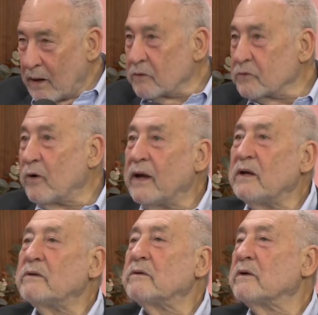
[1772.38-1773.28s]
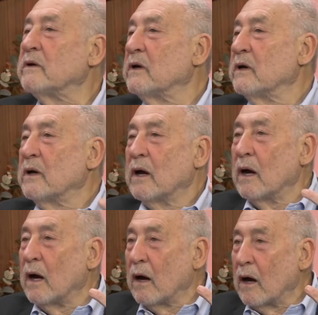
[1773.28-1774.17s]
Better trained,
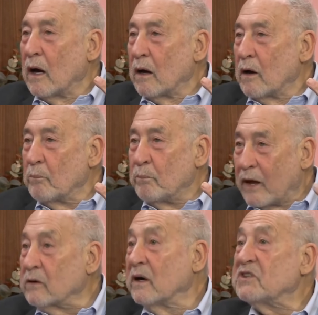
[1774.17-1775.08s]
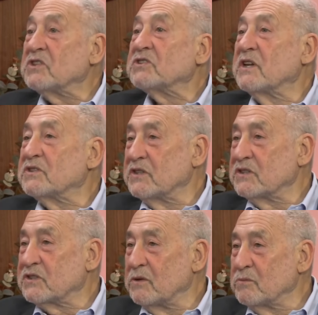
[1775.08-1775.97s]
better logistics
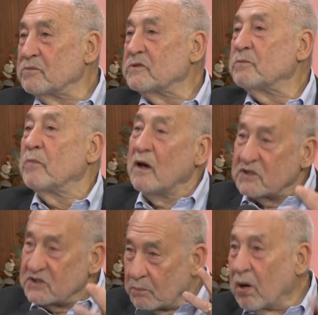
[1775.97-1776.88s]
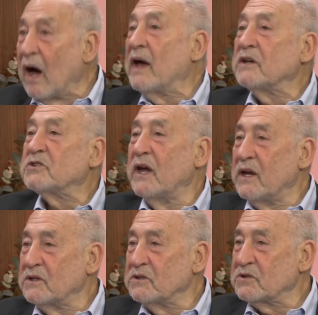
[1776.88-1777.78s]
systems, supply
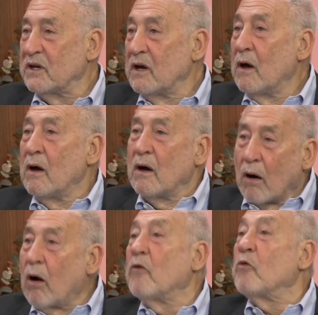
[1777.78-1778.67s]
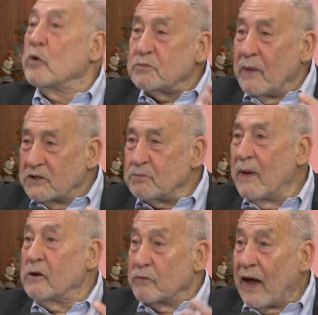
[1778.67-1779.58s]
chains, all of which makes
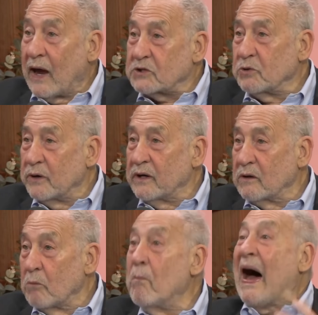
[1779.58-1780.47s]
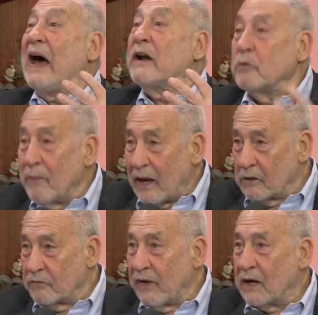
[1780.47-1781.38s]
manufacturing, modern
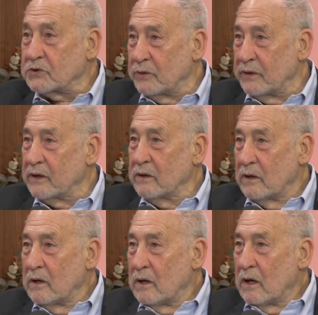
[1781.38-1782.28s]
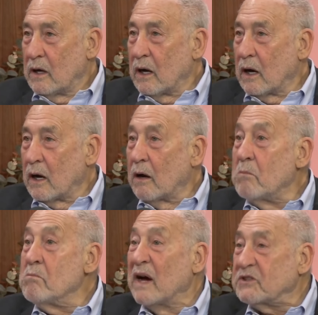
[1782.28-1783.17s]
manufacturing,
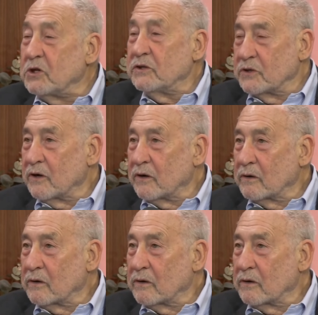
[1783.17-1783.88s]
much easier.